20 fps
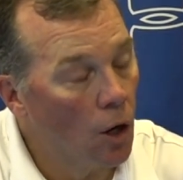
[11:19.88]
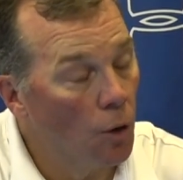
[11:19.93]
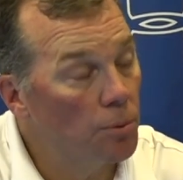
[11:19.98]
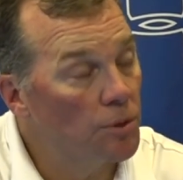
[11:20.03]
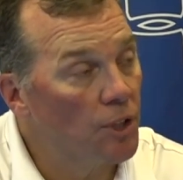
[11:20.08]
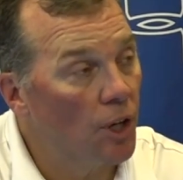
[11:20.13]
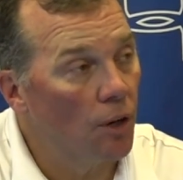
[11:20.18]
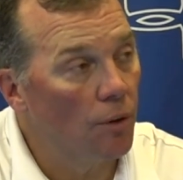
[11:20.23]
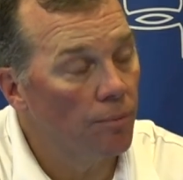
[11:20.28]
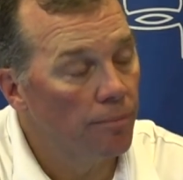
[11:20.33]
Hope
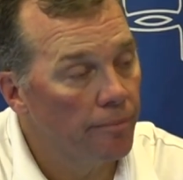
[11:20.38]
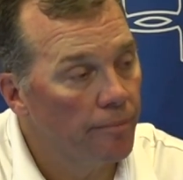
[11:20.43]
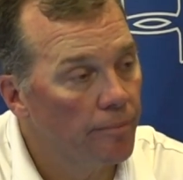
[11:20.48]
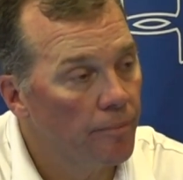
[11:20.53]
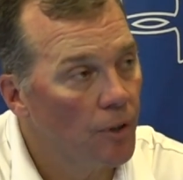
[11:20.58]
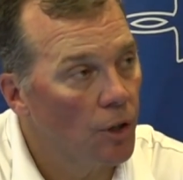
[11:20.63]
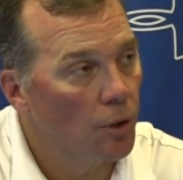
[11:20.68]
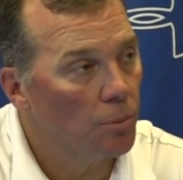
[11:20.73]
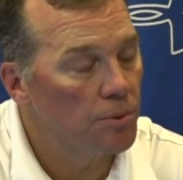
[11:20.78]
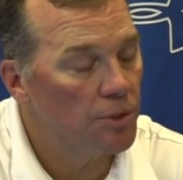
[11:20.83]
so.
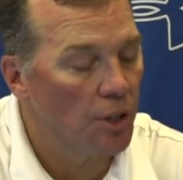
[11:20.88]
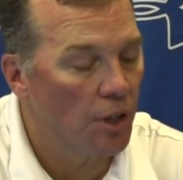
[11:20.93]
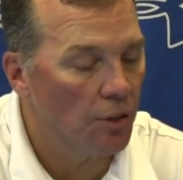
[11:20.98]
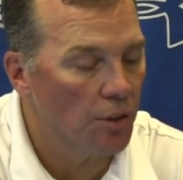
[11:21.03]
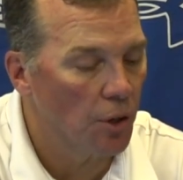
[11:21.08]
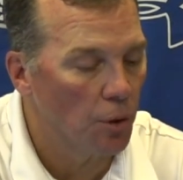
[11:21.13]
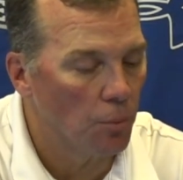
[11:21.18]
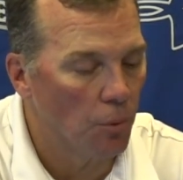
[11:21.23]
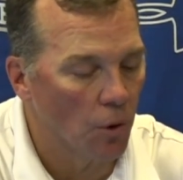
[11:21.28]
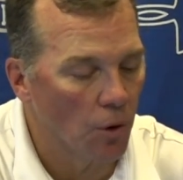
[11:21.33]
Okay. Hope so.
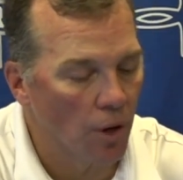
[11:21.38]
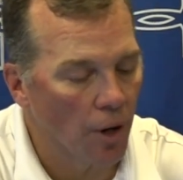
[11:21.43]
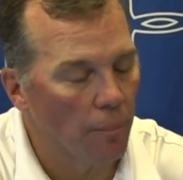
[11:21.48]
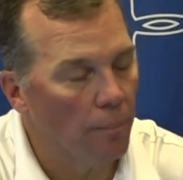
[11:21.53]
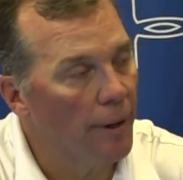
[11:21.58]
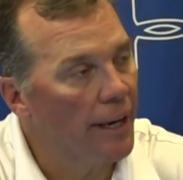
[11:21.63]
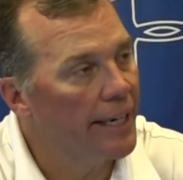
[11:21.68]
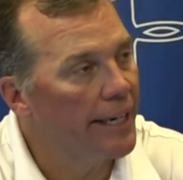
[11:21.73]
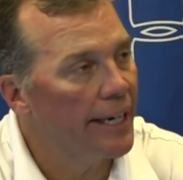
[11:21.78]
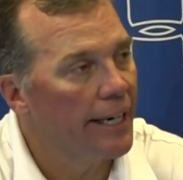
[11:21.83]
No more on
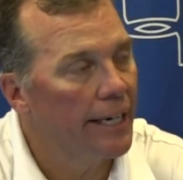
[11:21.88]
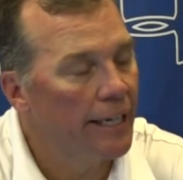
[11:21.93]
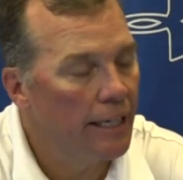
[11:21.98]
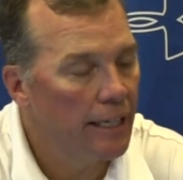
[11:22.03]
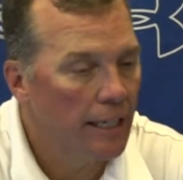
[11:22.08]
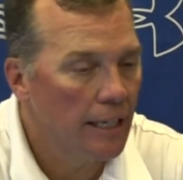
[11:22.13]
Monday.